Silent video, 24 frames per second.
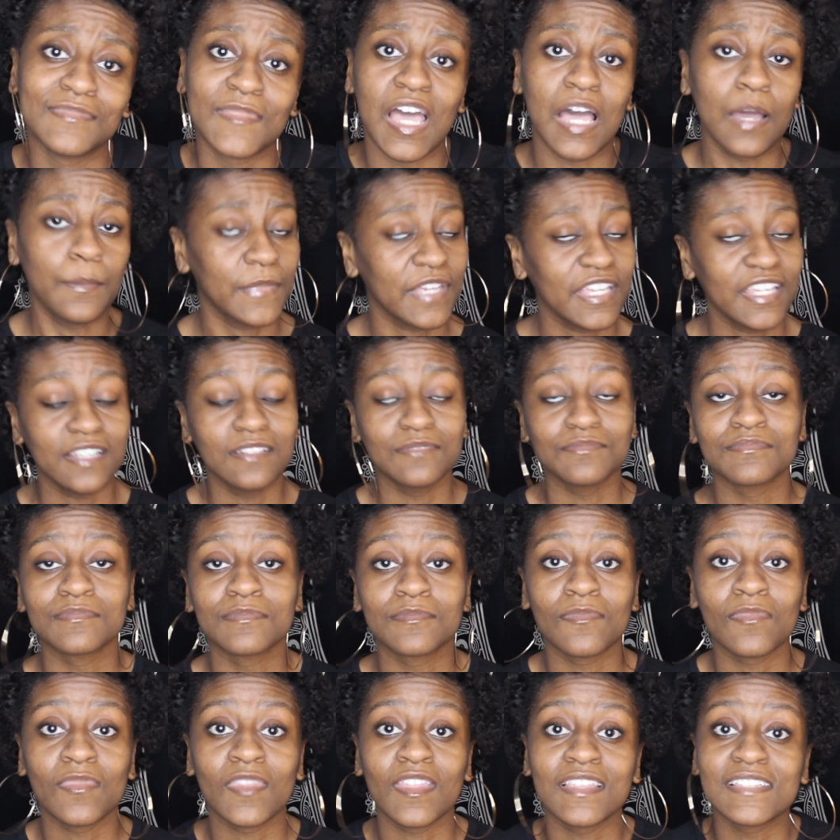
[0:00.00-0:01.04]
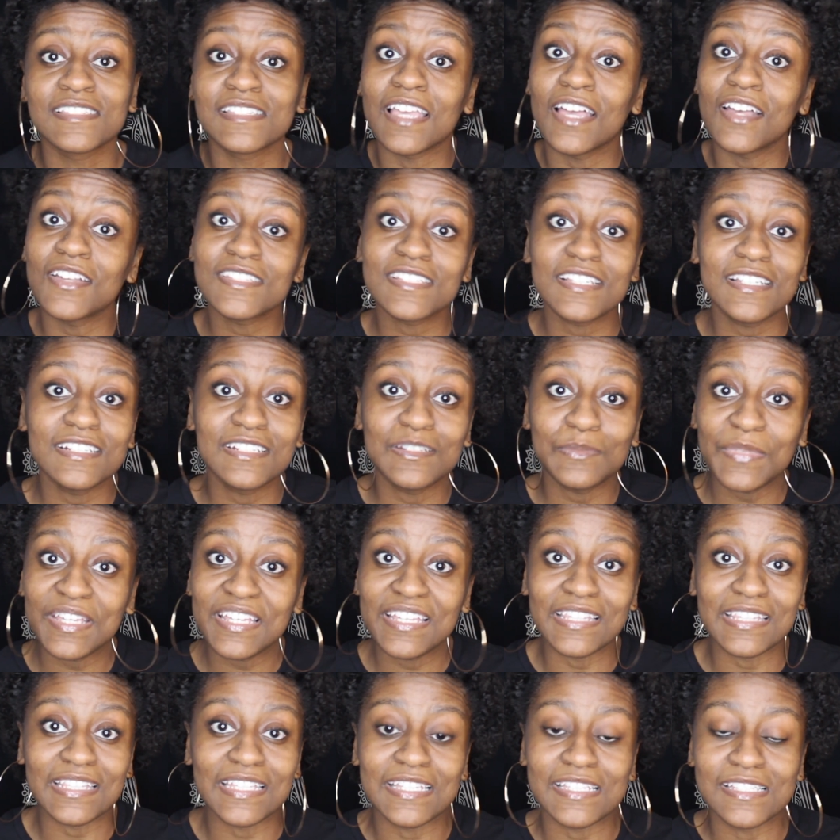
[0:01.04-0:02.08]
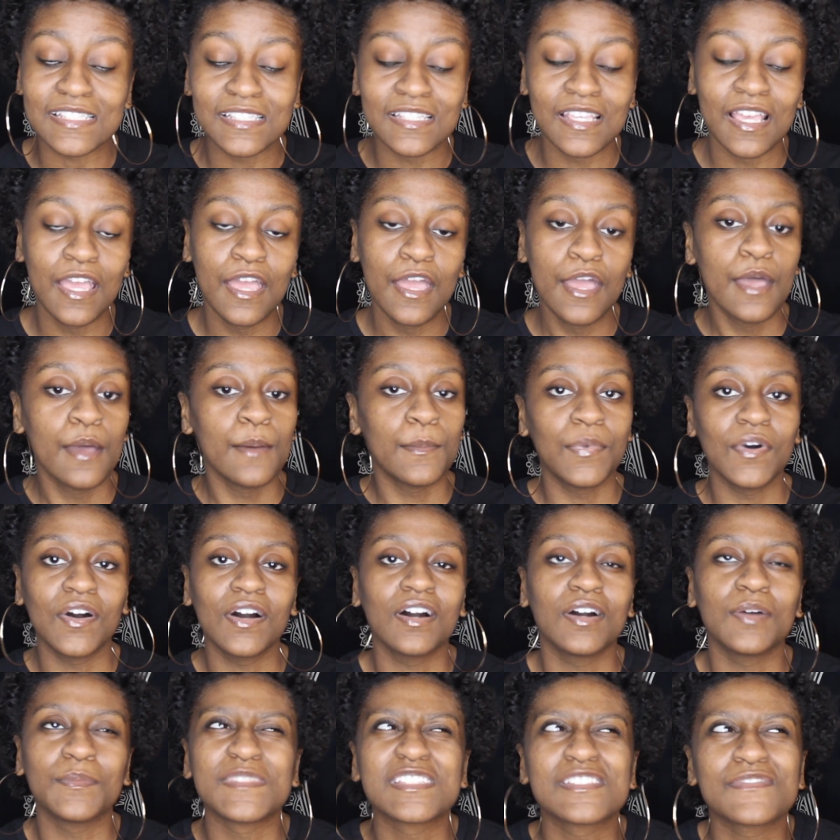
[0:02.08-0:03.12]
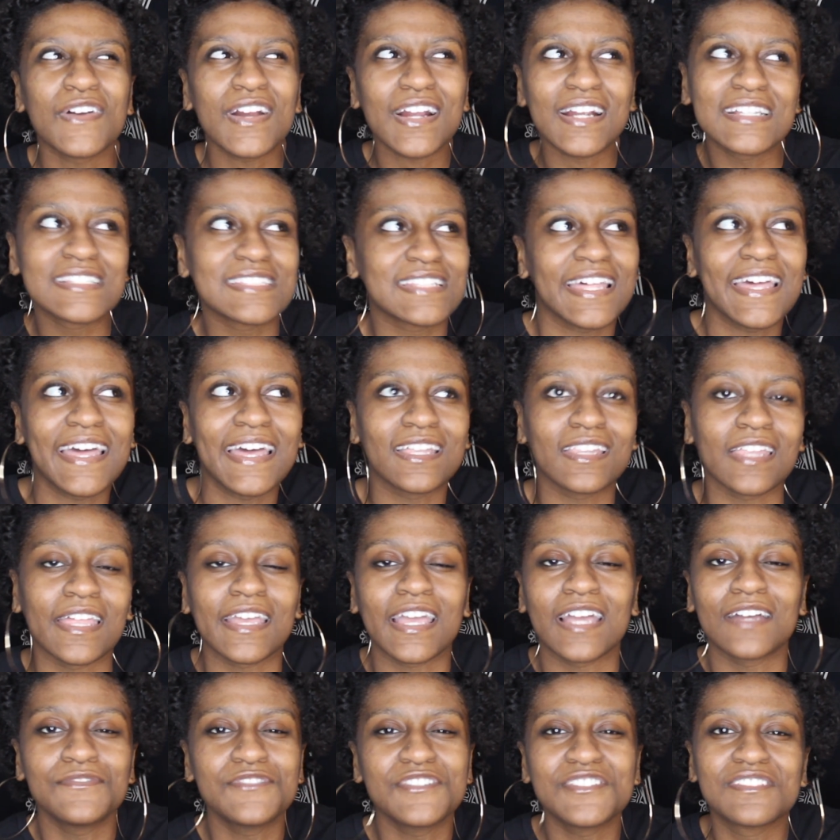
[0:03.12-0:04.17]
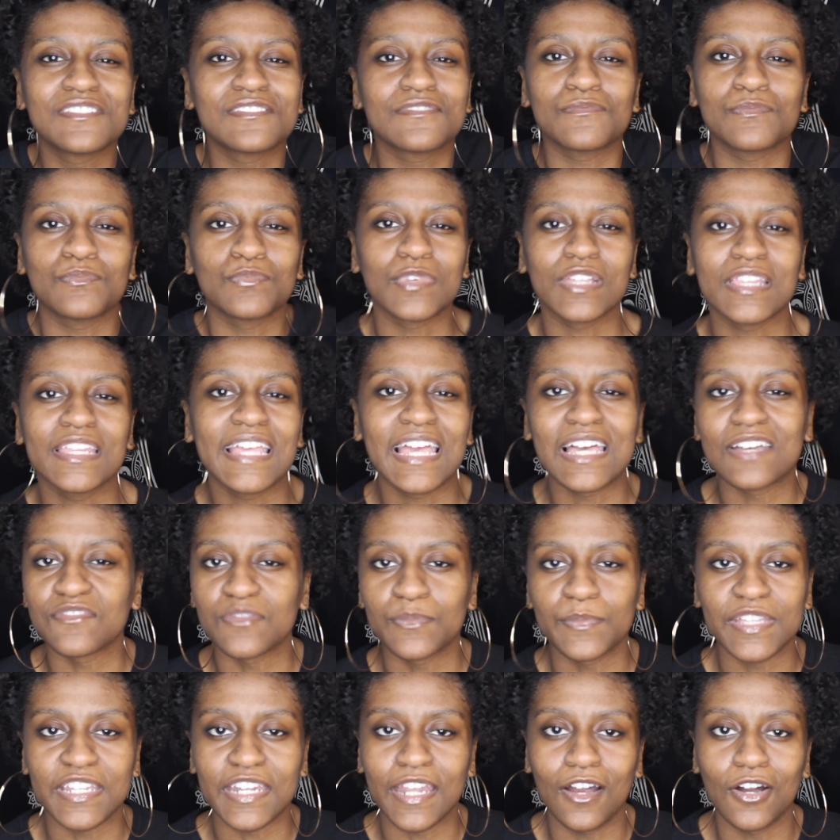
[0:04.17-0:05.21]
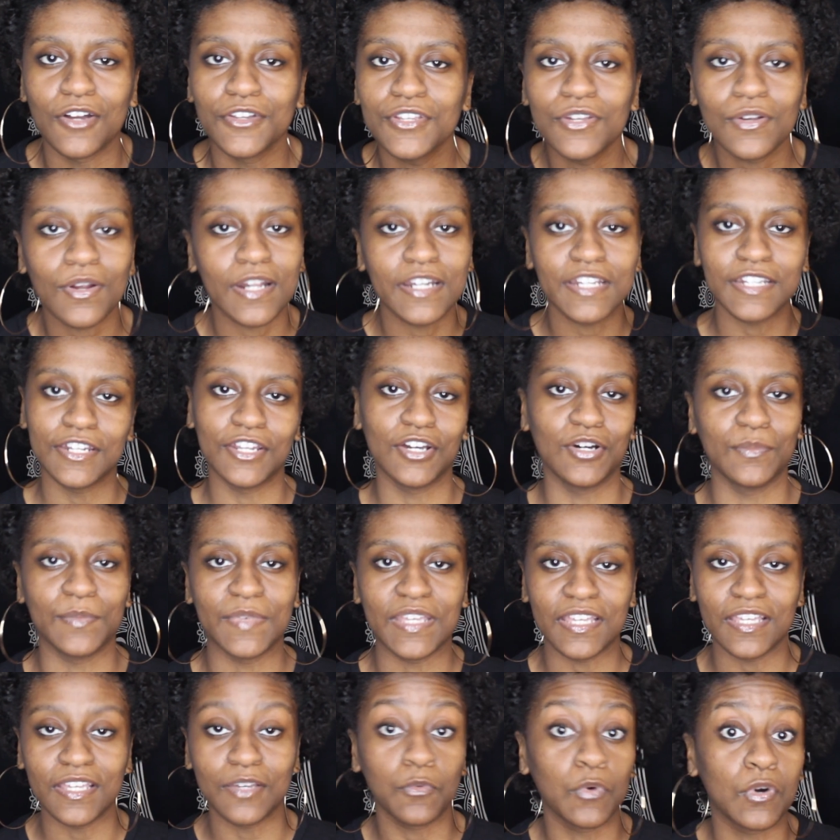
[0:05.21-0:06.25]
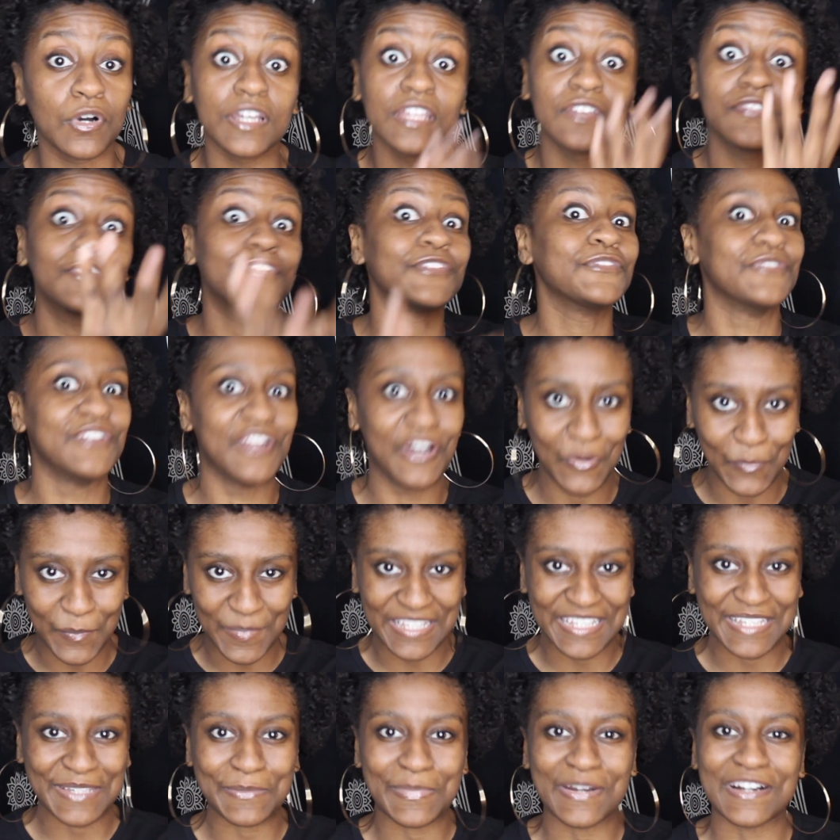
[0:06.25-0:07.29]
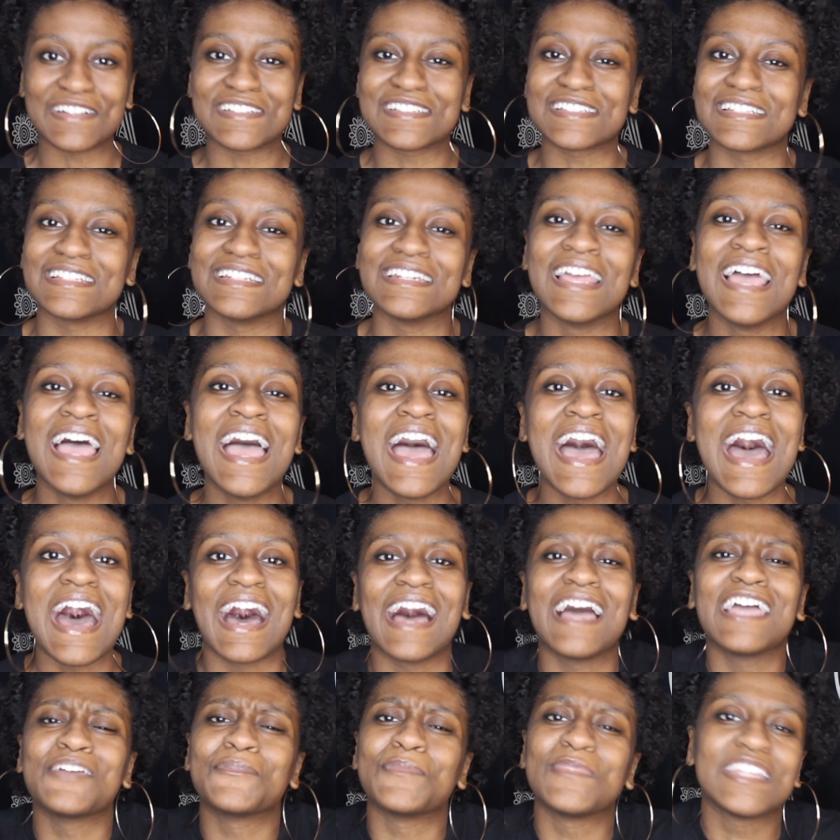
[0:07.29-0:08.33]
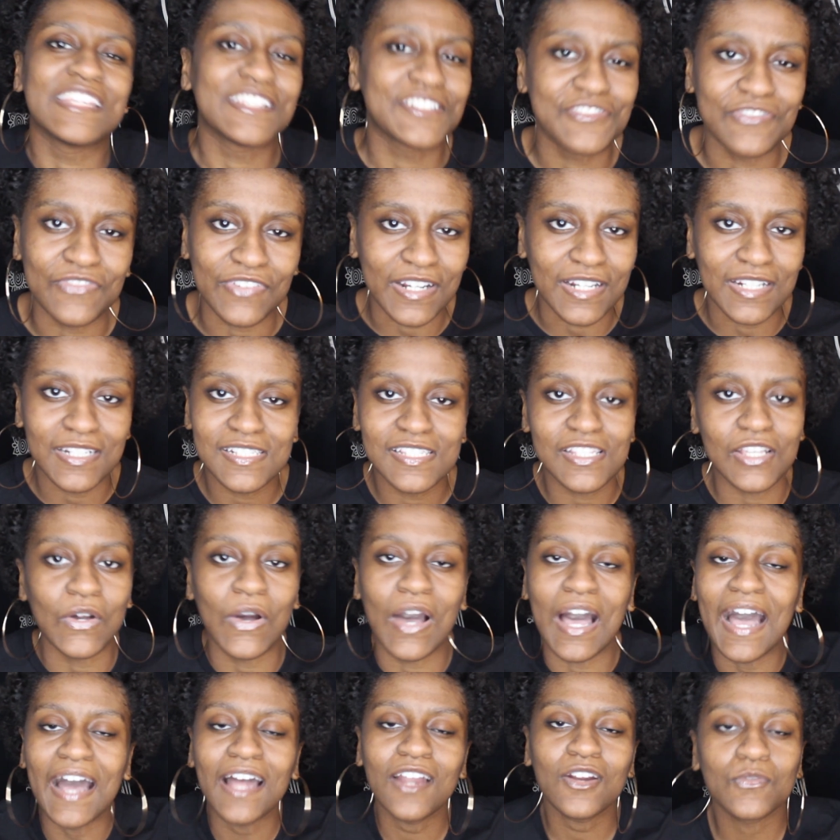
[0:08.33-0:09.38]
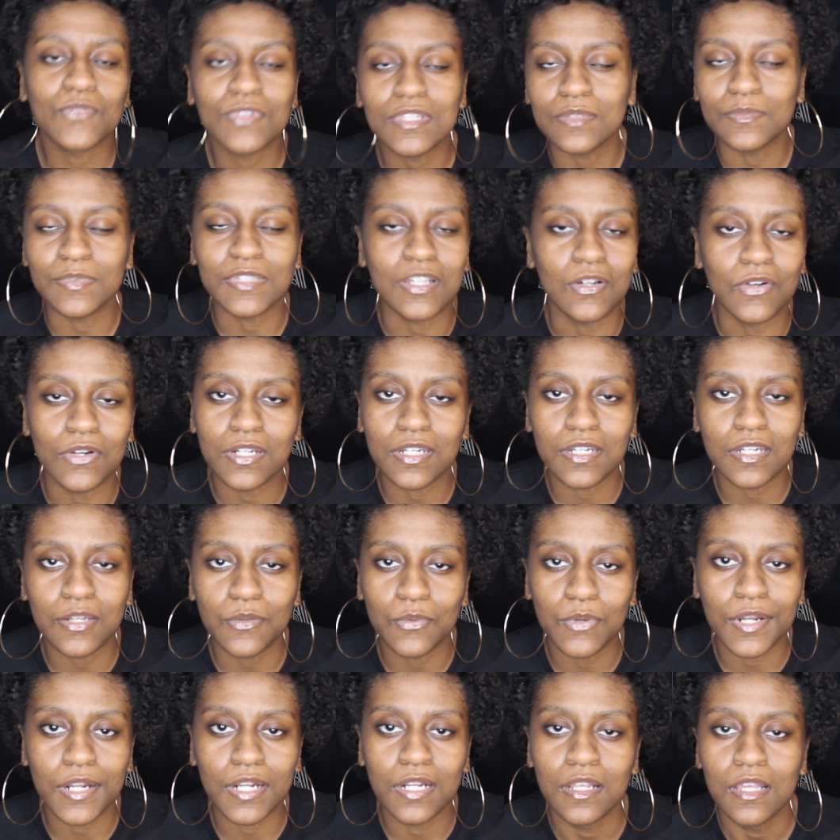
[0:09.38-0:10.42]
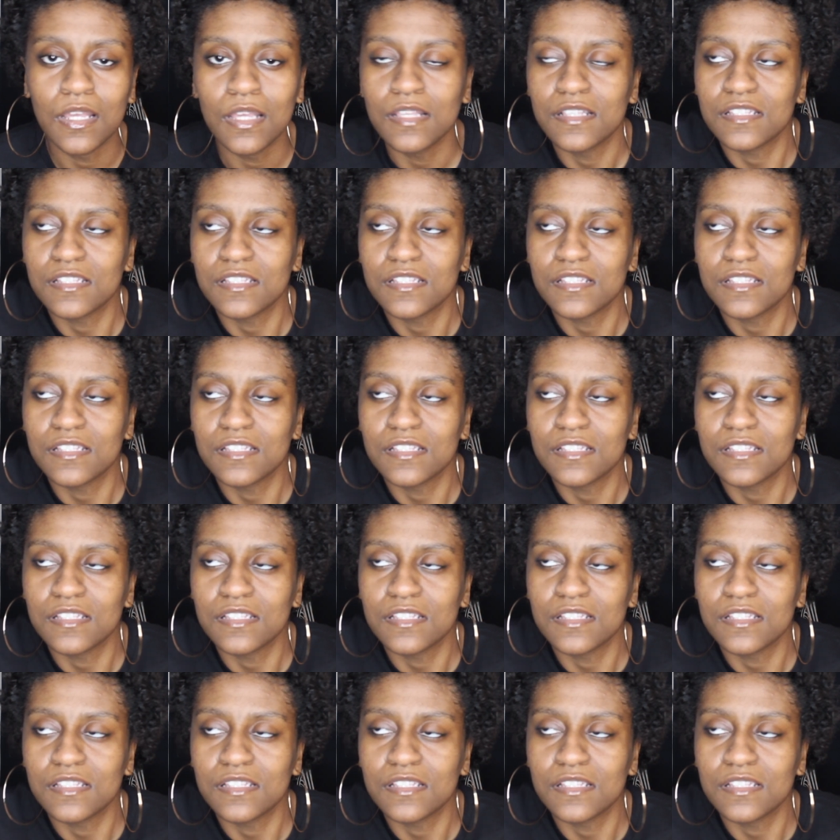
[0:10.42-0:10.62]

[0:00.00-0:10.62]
I mean, sounds good to me at least. But as far as that, like I just really haven't been out. You already know me. Well, if you know me in person, I am an introvert, so I don't really be going anywhere.